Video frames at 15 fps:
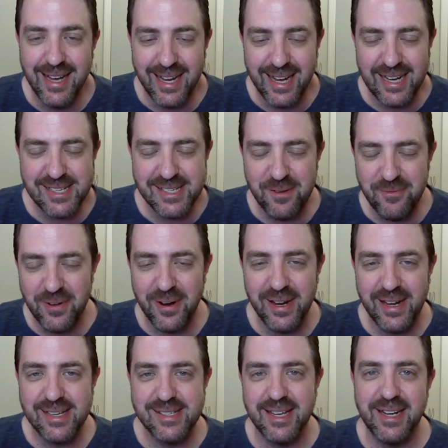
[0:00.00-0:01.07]
Guys, I'm very
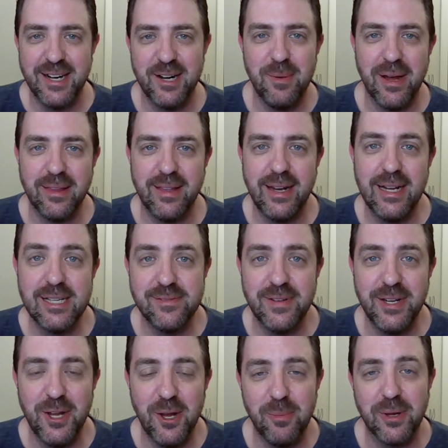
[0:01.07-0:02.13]
excited about today's
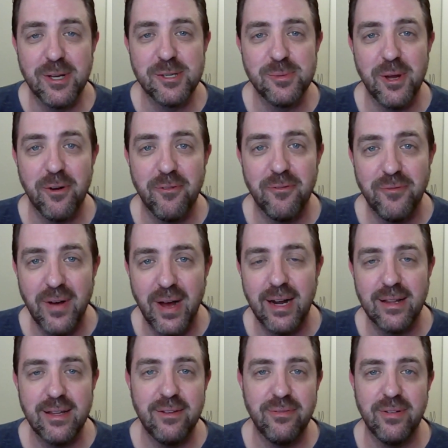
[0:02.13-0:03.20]
video because we are
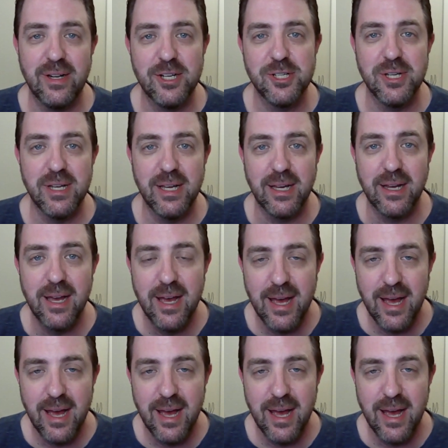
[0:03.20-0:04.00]
finally finishing